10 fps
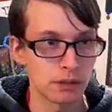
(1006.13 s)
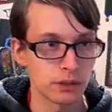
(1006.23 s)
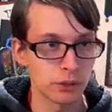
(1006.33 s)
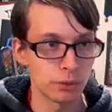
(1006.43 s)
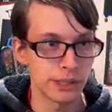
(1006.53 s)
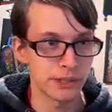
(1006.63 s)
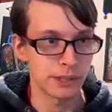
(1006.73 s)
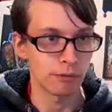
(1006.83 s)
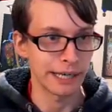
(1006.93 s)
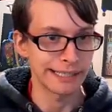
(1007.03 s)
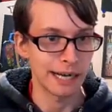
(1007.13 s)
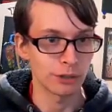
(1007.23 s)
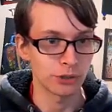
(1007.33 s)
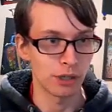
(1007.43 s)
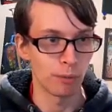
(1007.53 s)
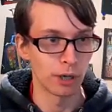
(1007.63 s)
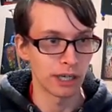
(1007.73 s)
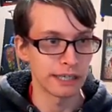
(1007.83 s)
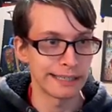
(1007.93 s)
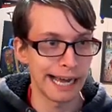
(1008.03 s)
You listen right now, sir. We're
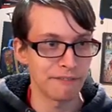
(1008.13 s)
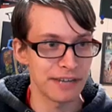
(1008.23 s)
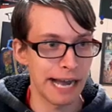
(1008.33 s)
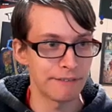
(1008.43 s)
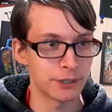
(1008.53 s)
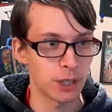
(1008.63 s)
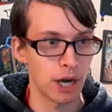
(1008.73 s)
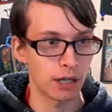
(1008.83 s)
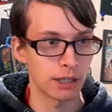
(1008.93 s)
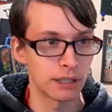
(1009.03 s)
gonna have a talk.